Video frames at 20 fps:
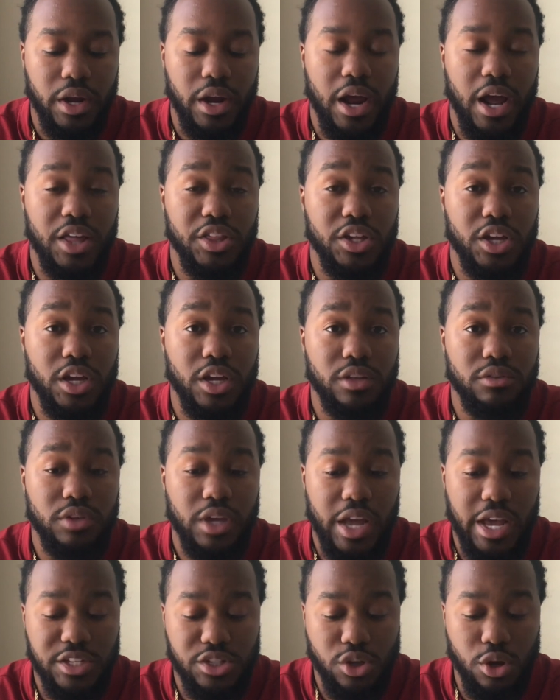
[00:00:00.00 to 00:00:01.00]
and then
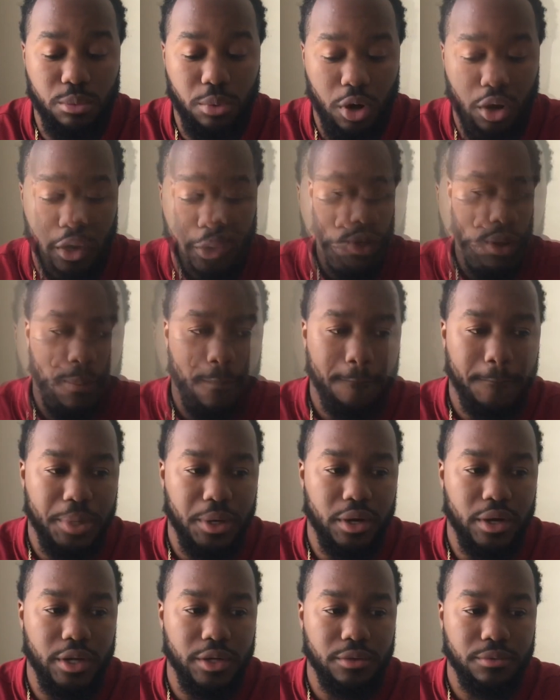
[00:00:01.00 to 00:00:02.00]
Escobar.
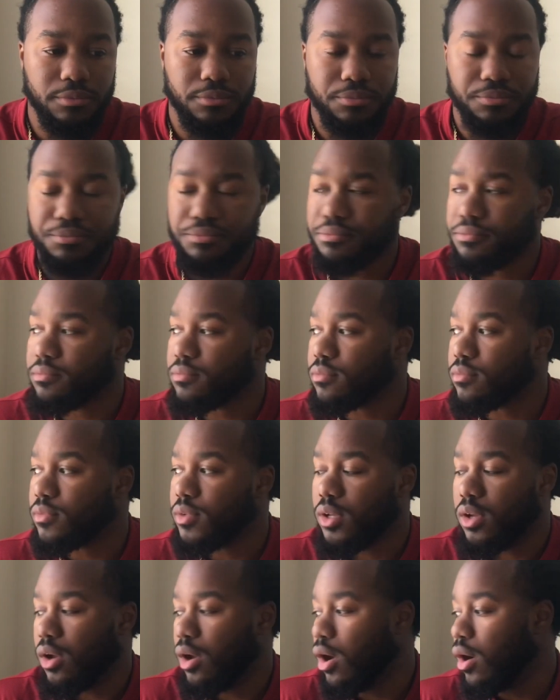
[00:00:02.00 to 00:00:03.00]

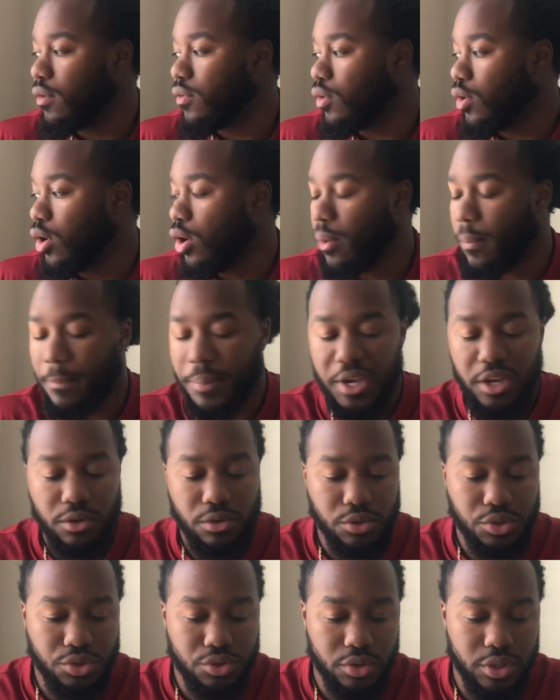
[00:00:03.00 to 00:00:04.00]
They have been
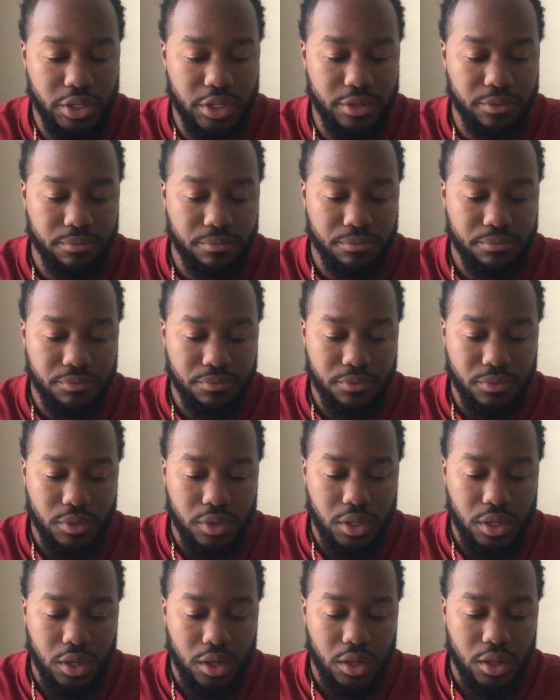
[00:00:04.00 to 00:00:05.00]
having some
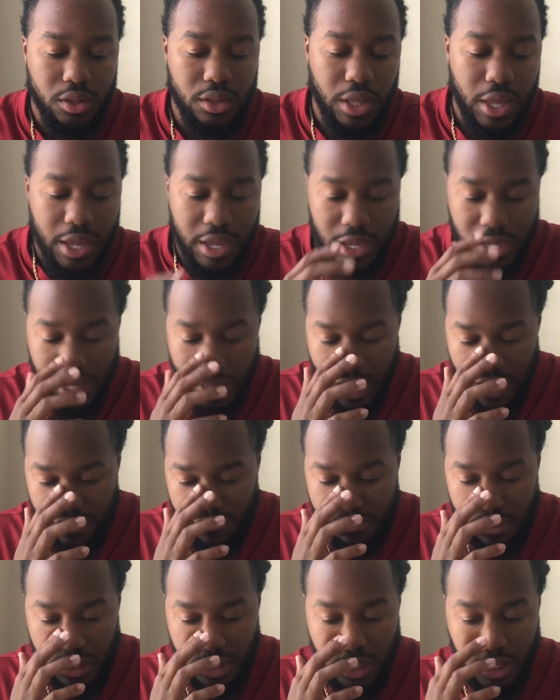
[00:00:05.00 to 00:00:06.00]

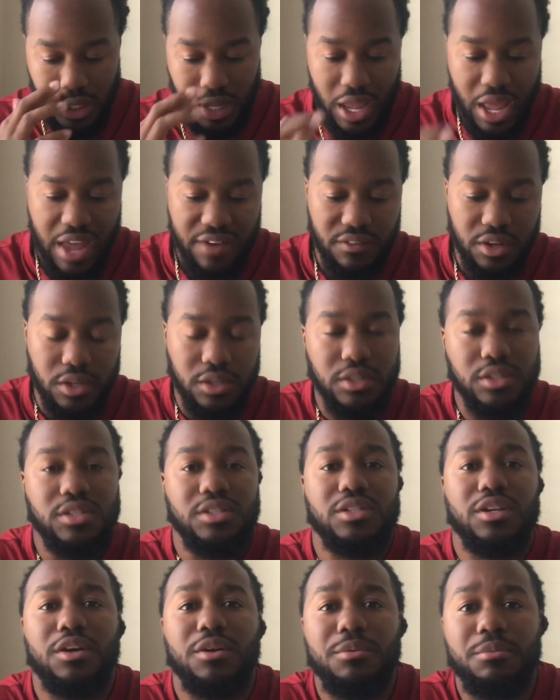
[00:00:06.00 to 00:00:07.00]

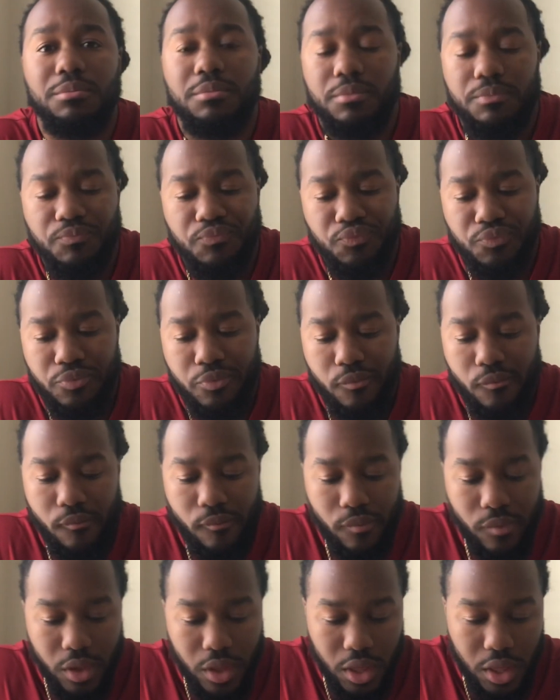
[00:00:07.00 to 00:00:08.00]
renovations and
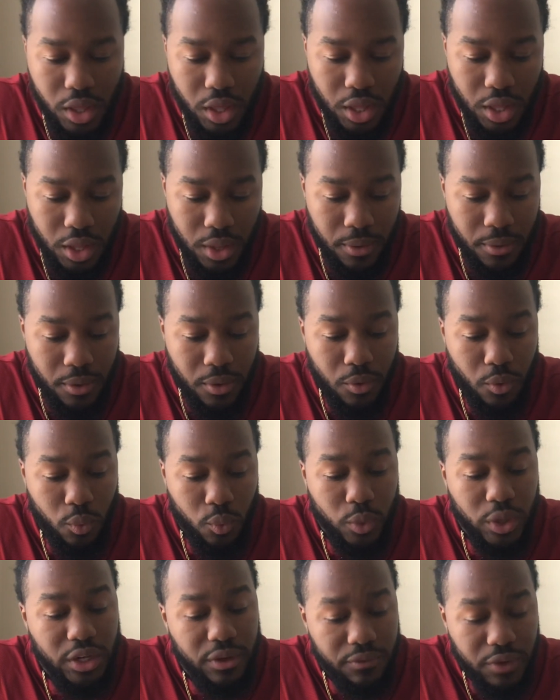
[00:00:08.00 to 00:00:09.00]
possibly losing
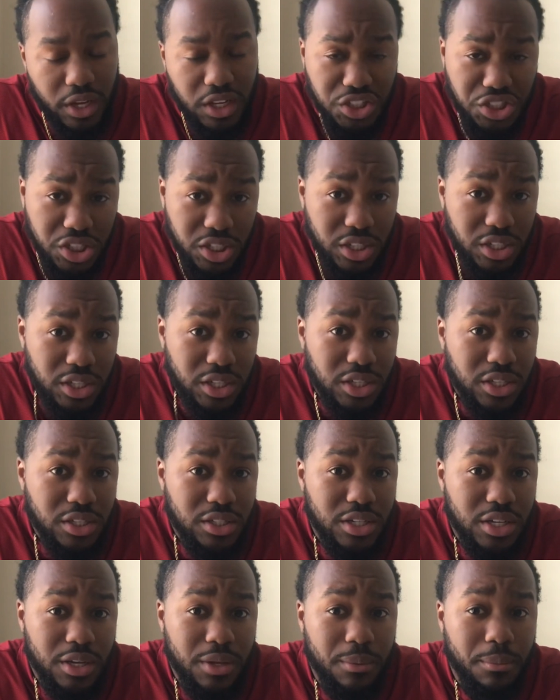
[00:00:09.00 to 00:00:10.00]
some business over there.
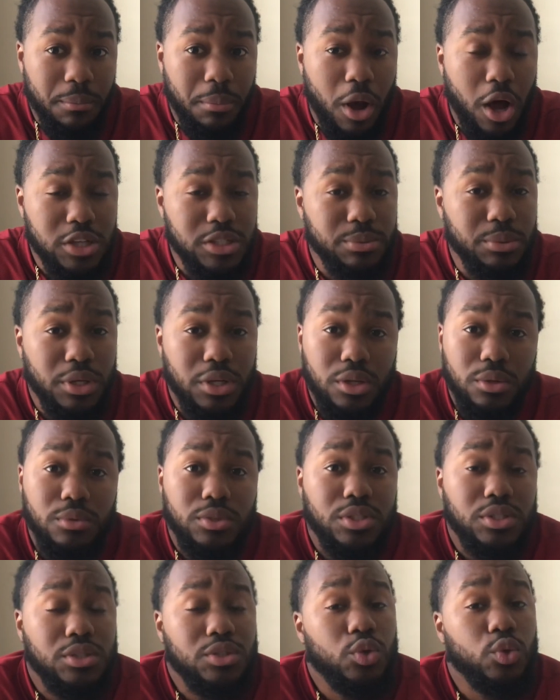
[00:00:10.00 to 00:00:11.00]
So
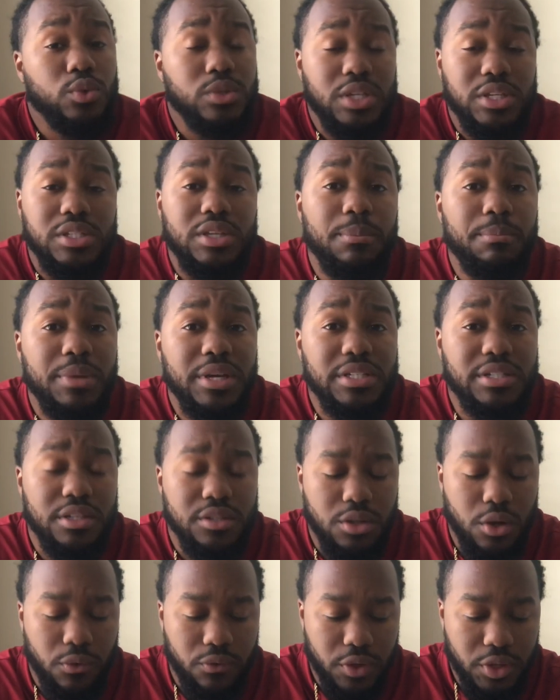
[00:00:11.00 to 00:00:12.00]
on
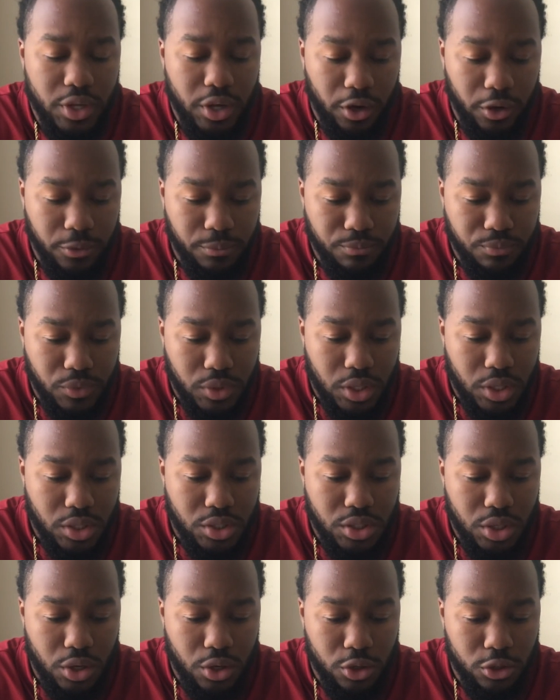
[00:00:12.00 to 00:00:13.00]
249 Peter
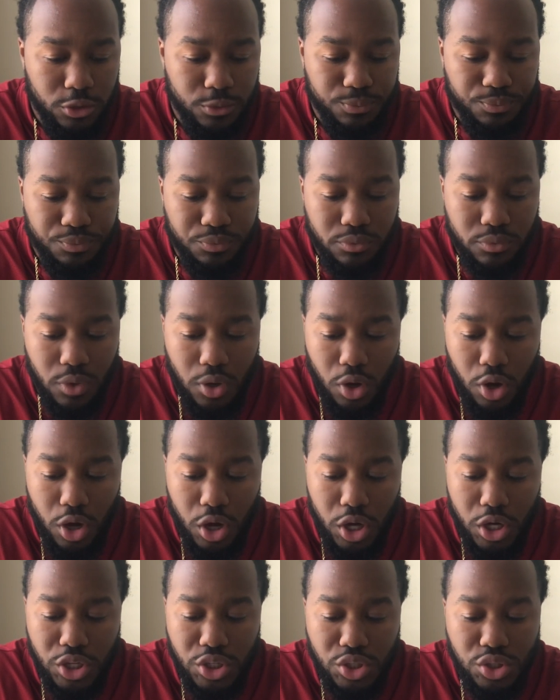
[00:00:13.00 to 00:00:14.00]
Street was the Brunch
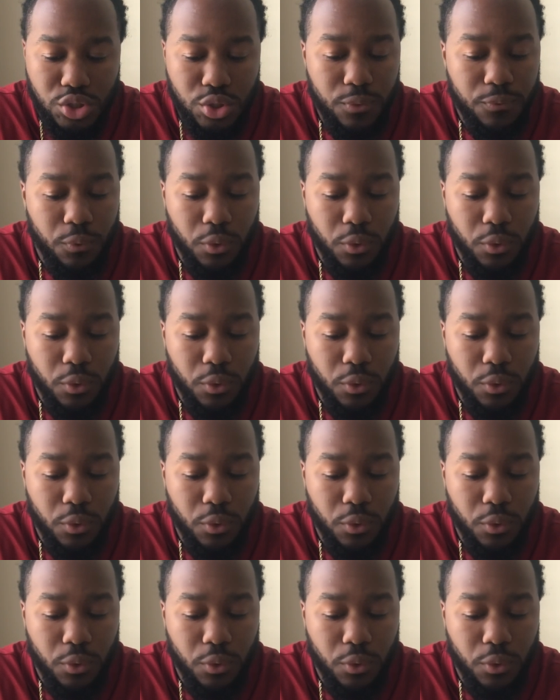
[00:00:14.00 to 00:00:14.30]
Cabana,